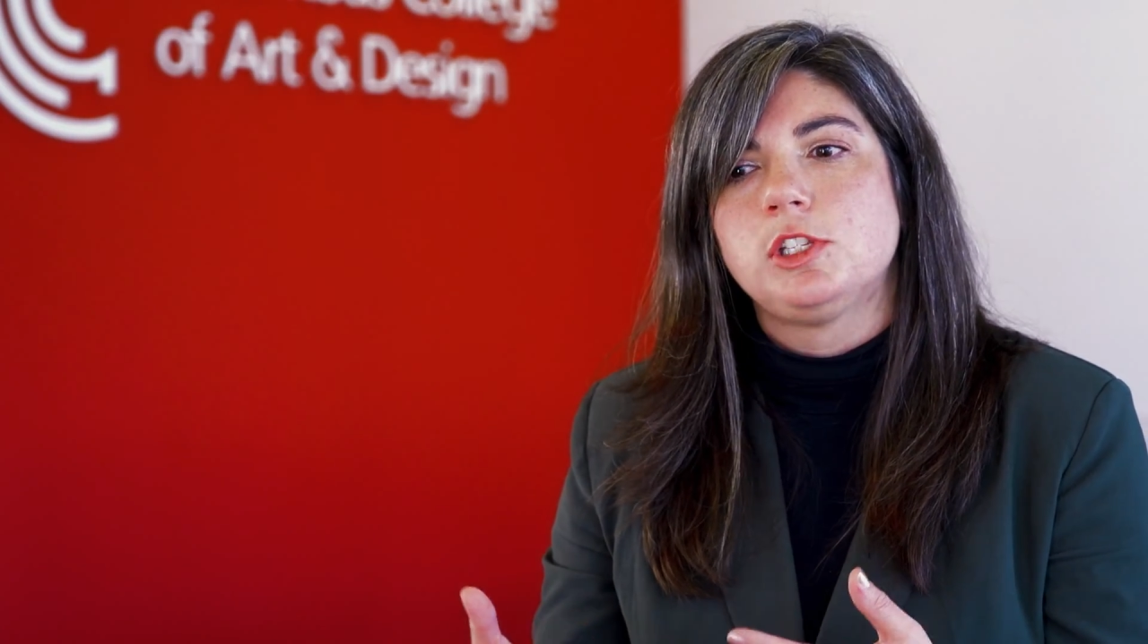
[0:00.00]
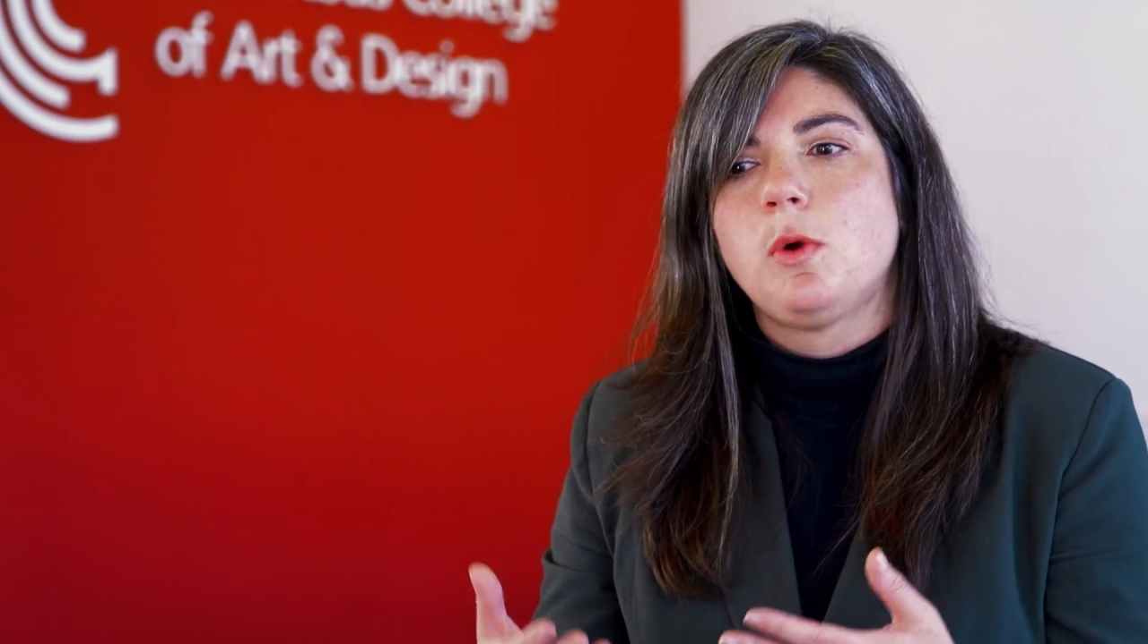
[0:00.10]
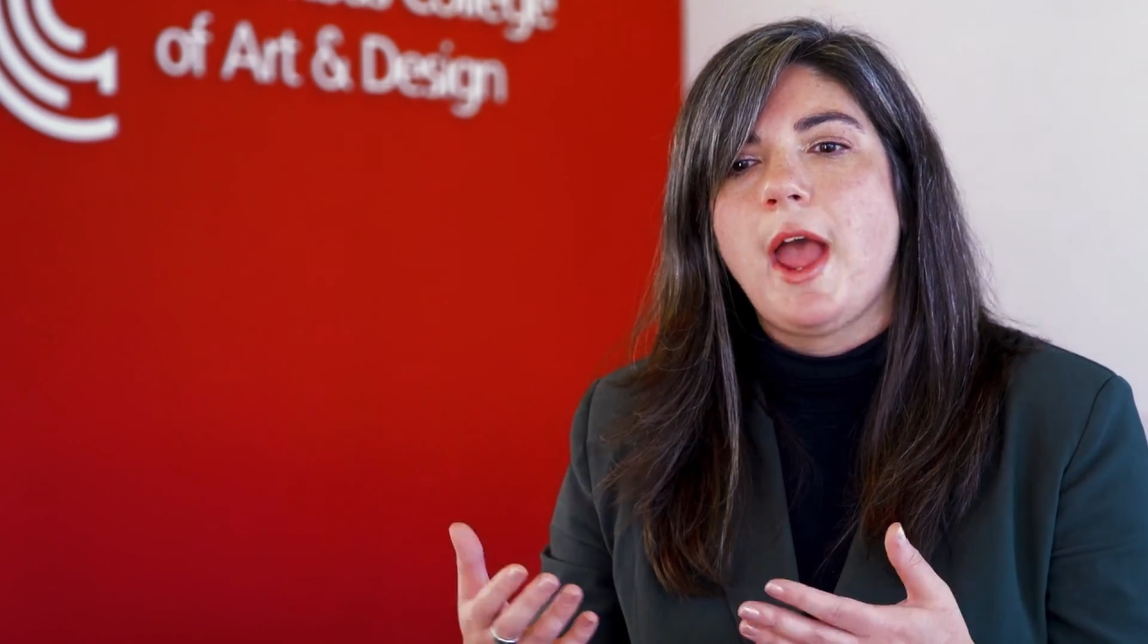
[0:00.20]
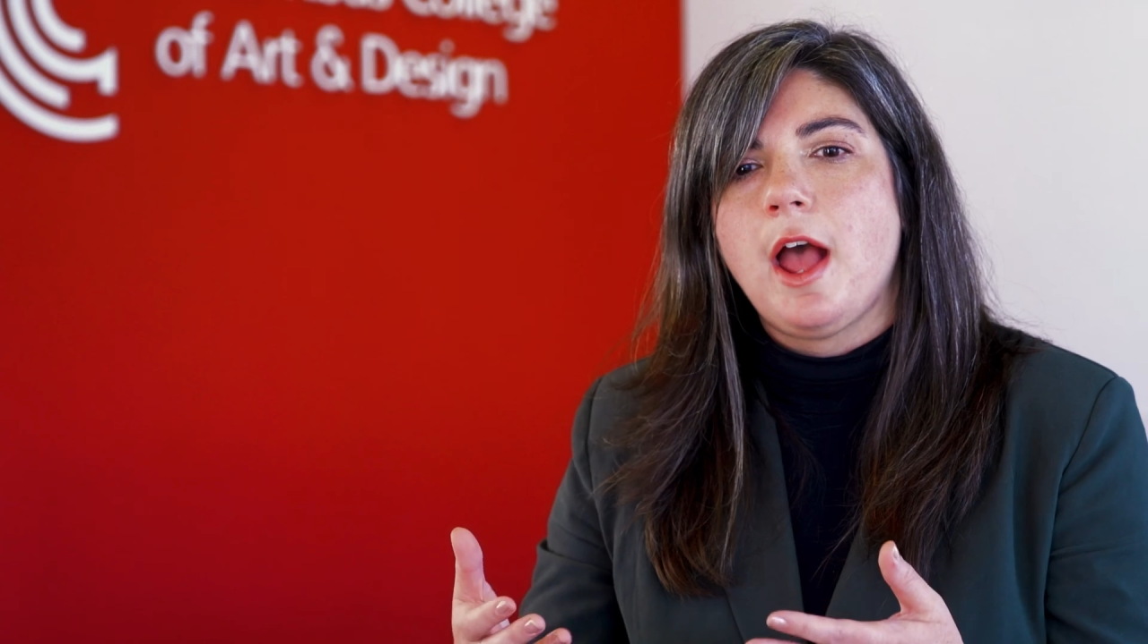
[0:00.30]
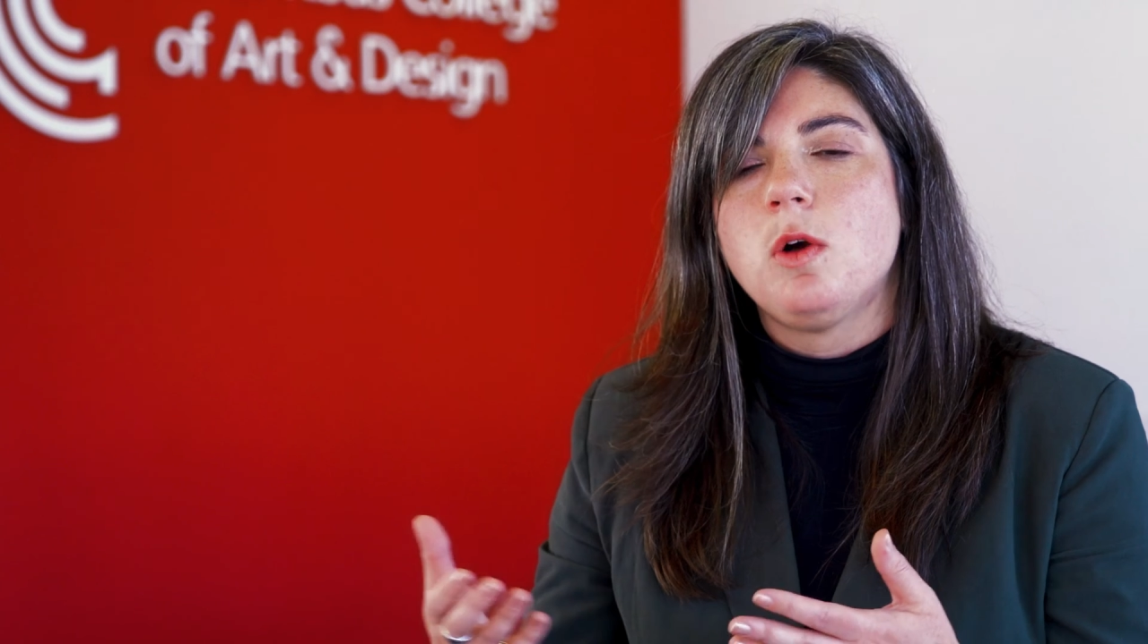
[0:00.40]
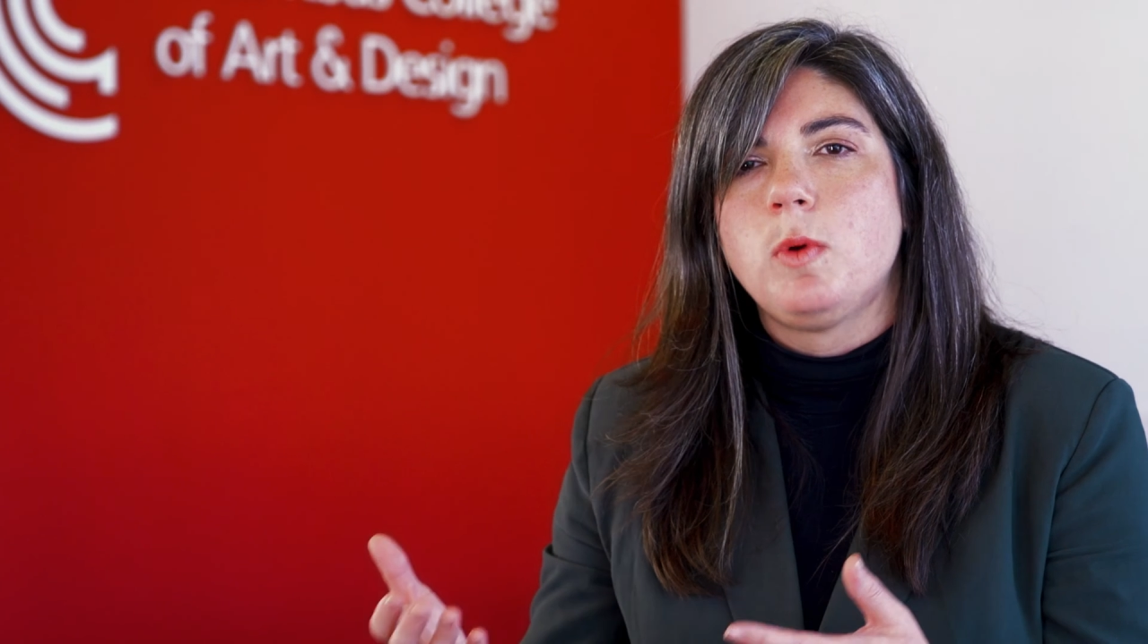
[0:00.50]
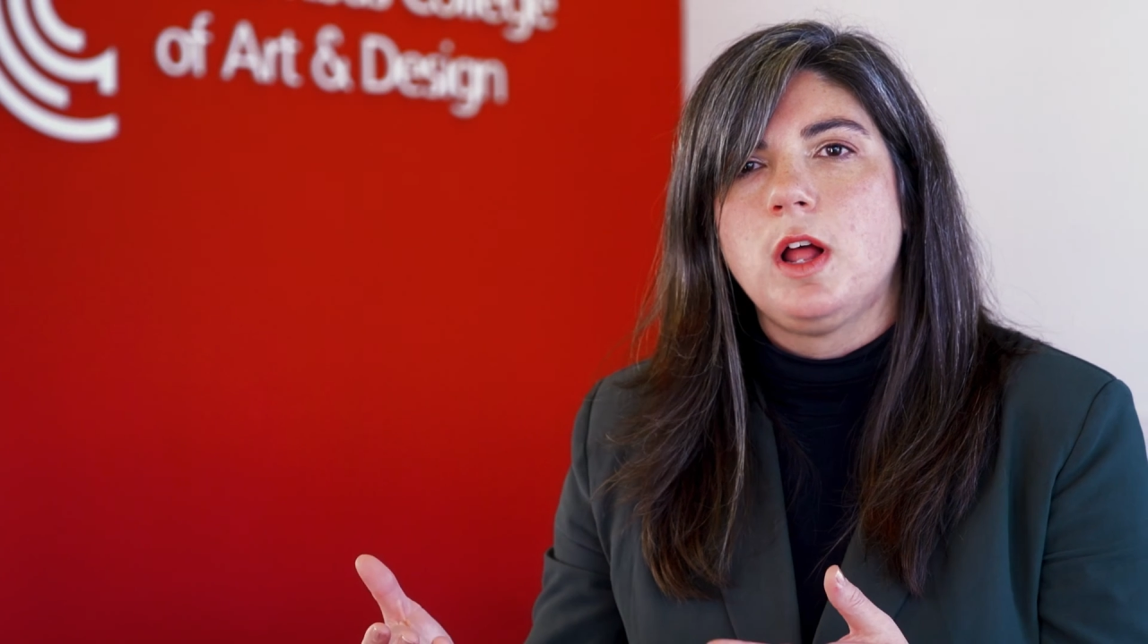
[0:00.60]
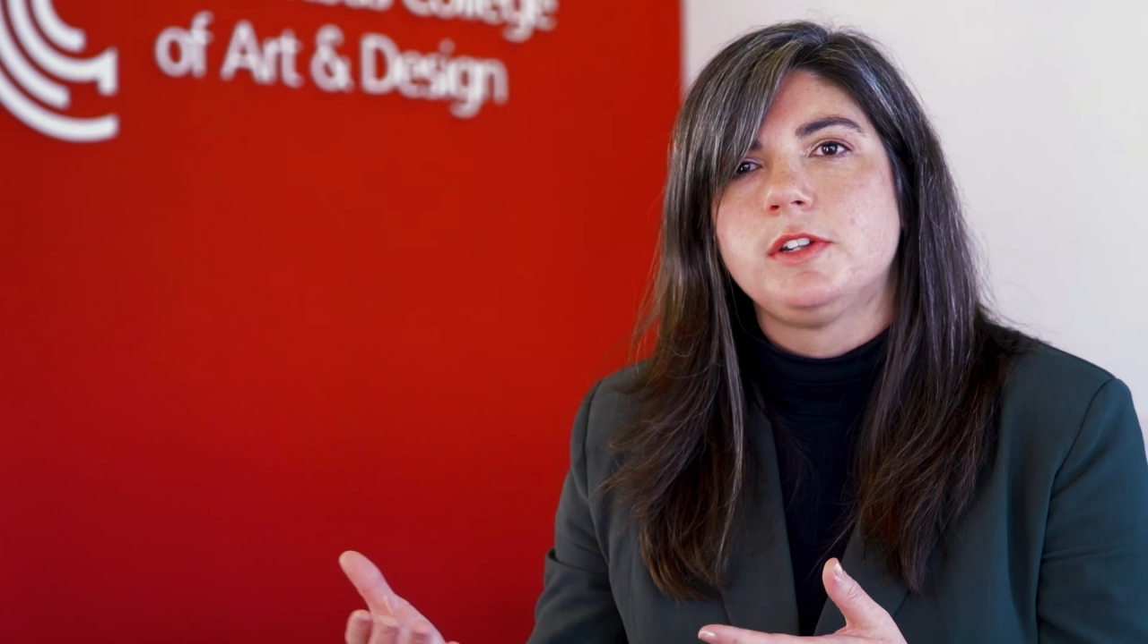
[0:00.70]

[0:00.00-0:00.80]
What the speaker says: So how well